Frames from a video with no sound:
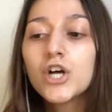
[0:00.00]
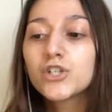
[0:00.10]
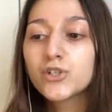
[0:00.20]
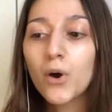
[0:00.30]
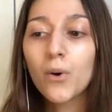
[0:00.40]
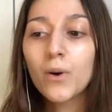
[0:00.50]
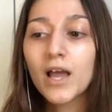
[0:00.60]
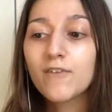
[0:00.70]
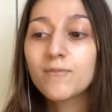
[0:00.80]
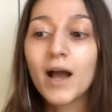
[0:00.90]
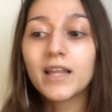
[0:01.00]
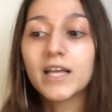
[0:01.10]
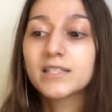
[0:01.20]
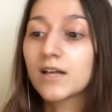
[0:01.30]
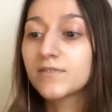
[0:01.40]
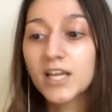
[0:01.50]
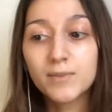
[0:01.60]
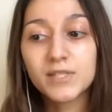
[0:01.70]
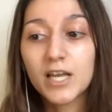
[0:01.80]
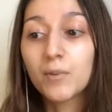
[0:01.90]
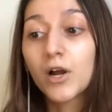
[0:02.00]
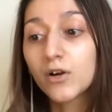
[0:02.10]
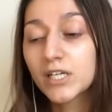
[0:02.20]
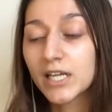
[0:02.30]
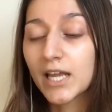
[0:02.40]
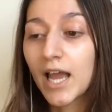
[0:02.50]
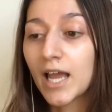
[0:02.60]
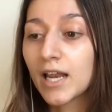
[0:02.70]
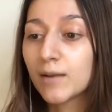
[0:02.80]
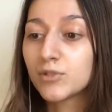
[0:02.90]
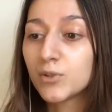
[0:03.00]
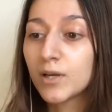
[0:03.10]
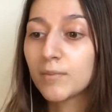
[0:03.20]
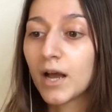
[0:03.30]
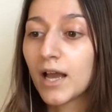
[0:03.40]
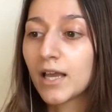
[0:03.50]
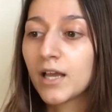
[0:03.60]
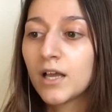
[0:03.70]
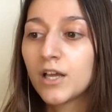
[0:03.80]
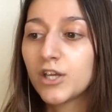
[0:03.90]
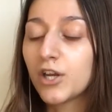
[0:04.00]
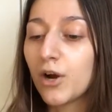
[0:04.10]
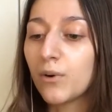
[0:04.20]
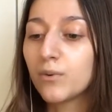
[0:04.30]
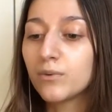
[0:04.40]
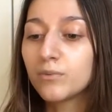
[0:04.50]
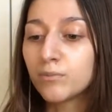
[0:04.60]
So if my like self-tapes take priority and I'm doing my, you know,